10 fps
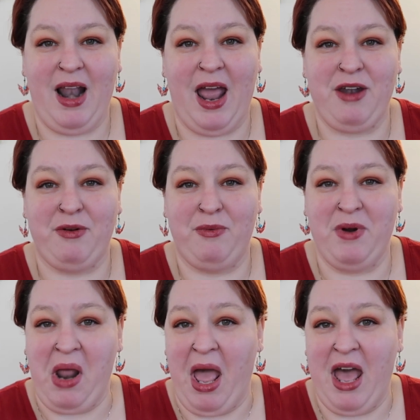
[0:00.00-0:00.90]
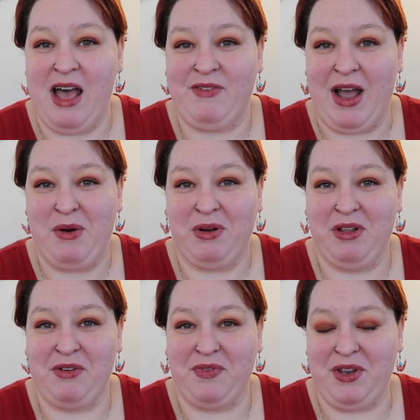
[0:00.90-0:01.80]
I don't want to have
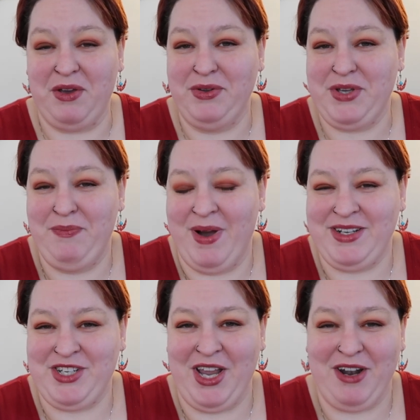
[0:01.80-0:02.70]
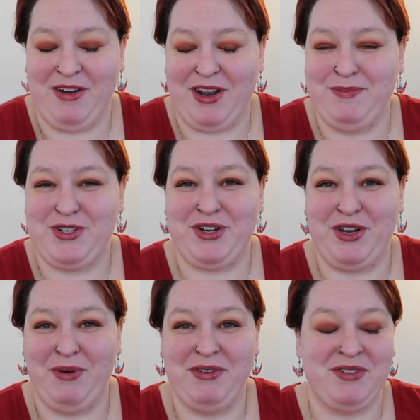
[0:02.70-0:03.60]
hour-long videos on my channel, and I'm sure
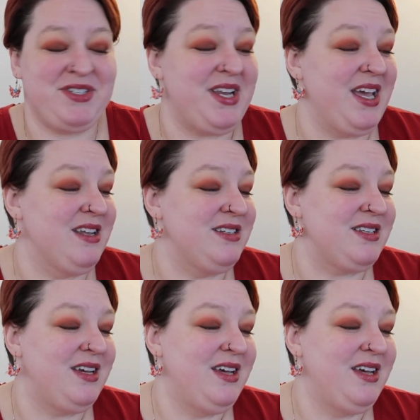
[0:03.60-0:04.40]
you understand.